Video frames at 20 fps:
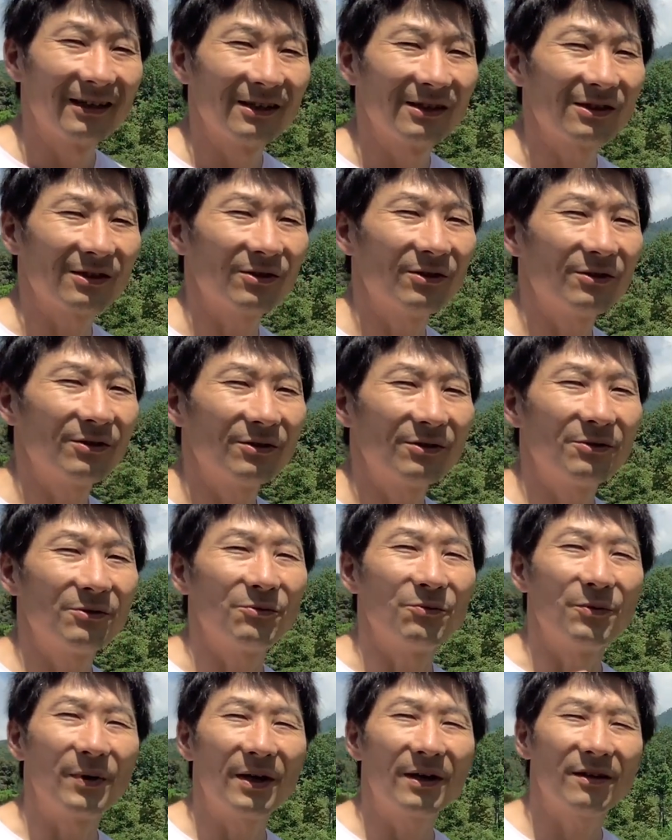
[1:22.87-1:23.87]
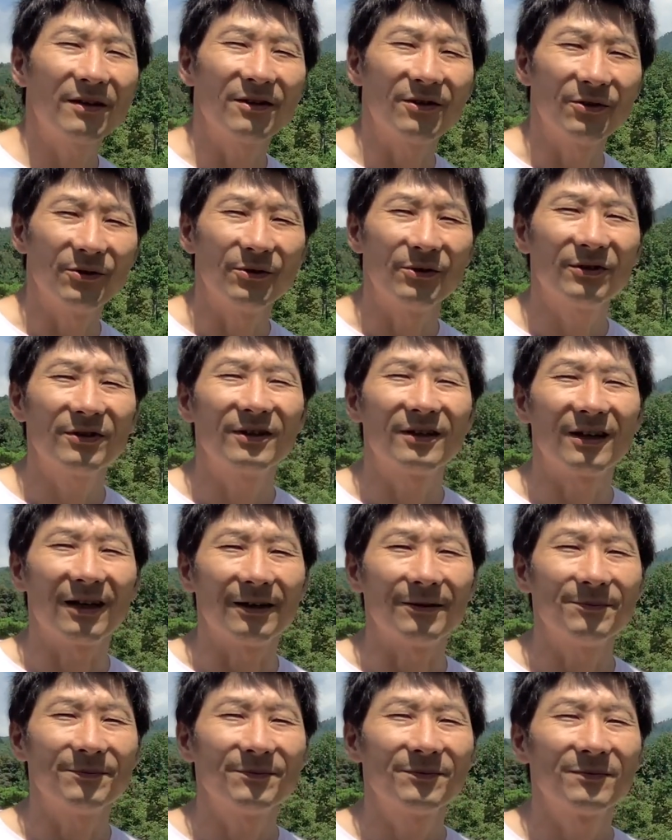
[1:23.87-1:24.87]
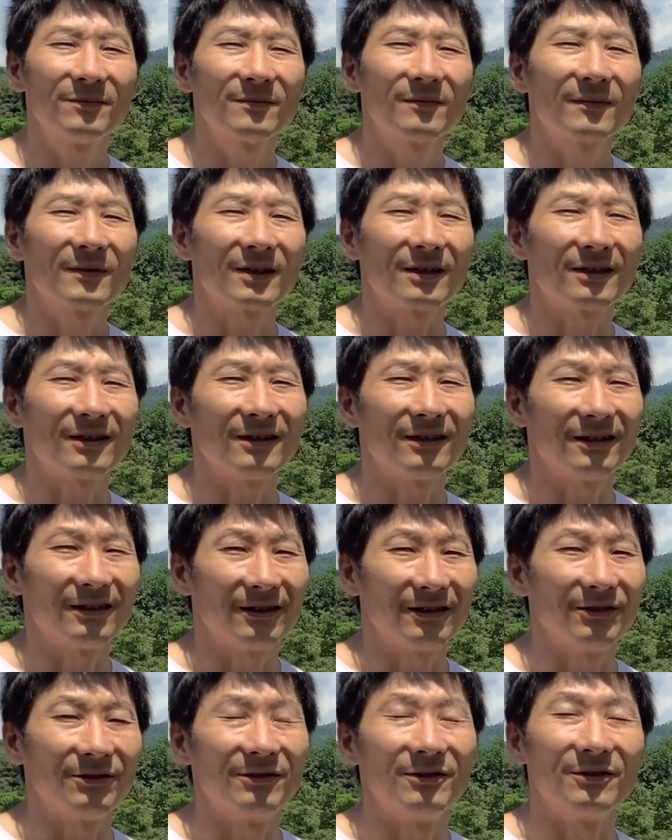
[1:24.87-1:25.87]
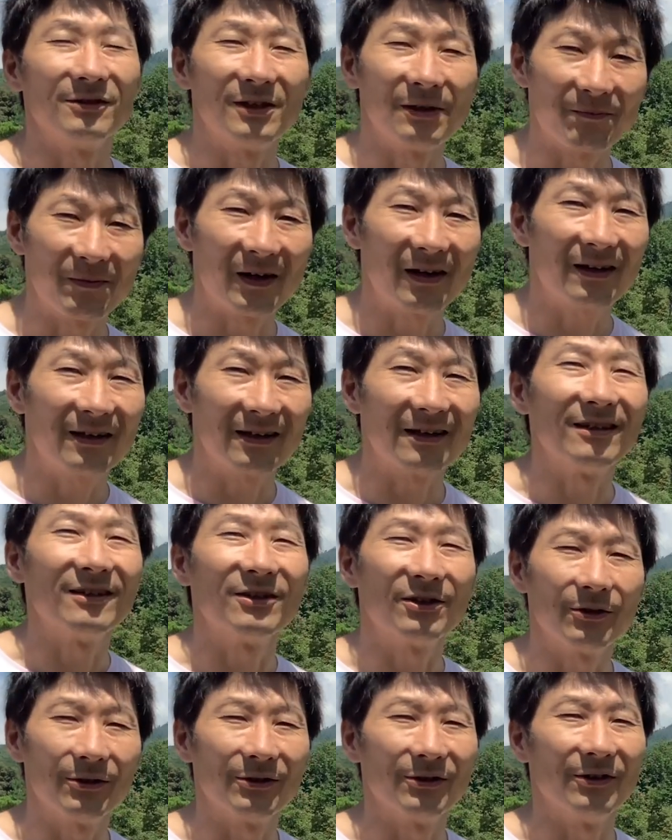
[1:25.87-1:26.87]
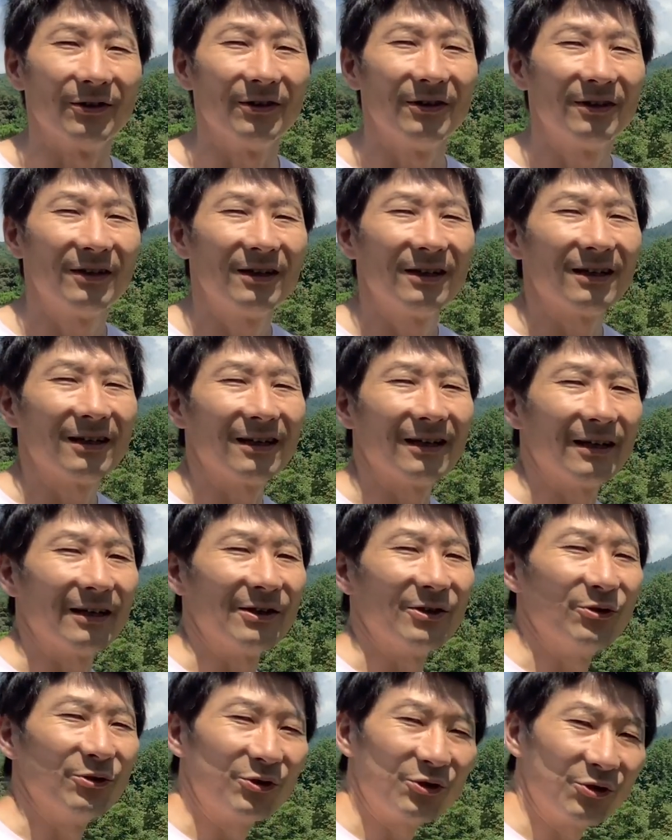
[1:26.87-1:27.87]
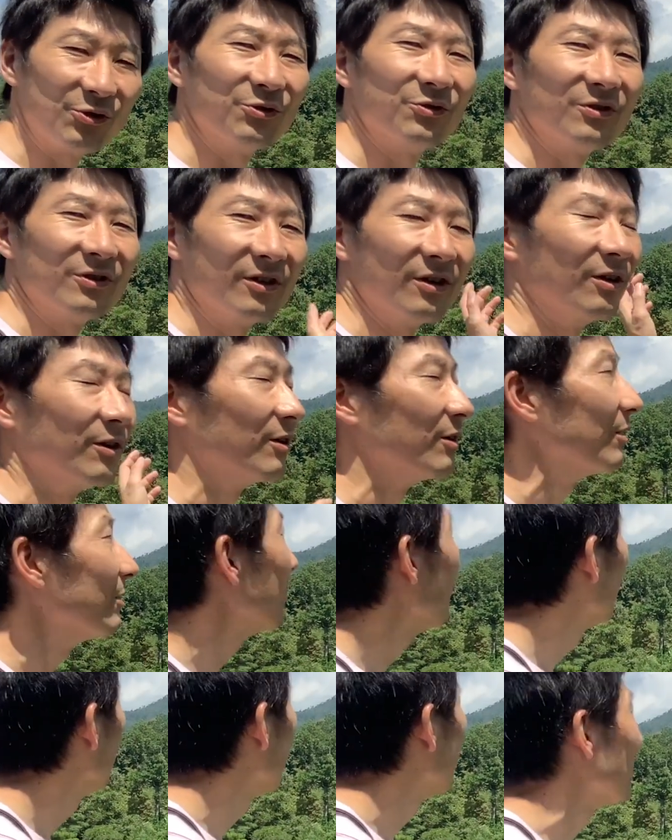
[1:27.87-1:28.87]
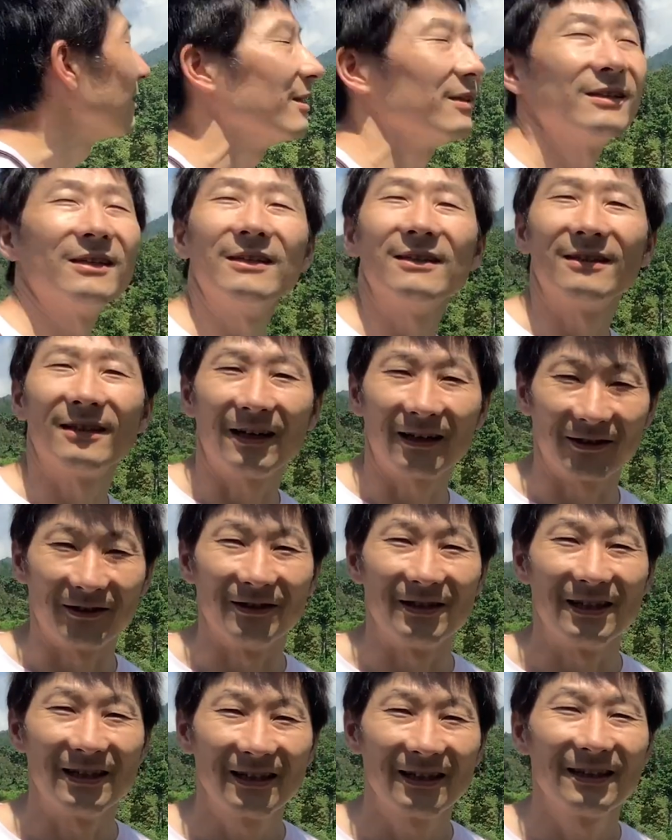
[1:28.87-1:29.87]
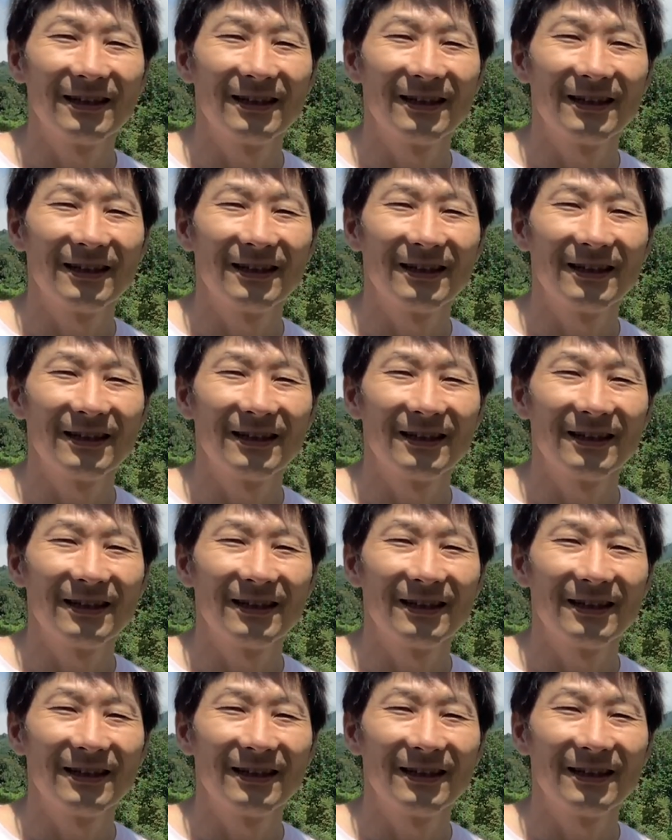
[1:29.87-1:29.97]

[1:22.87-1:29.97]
So when you come to Japan in Kyoto, you should go Kinkakuji.